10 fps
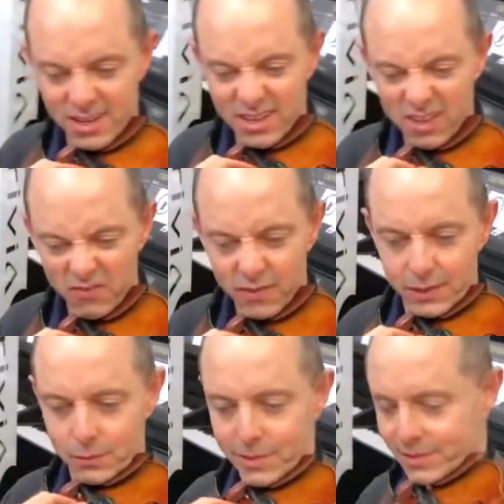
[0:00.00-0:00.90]
I'll
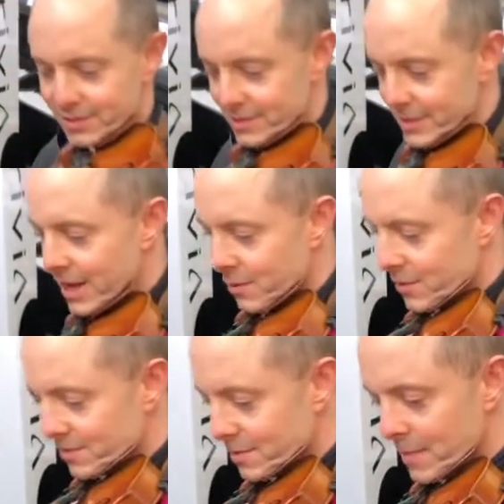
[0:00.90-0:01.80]
fiddle with it to start
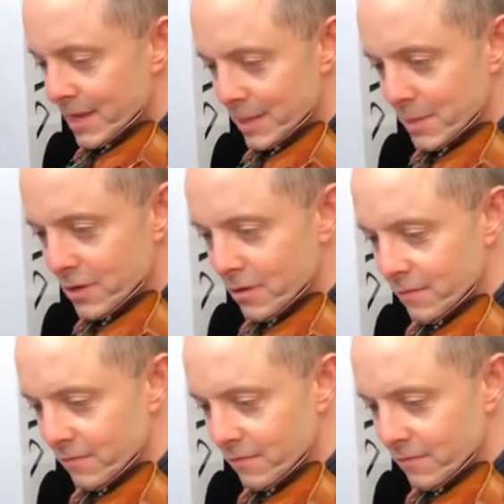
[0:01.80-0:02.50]
with to make it a bit off.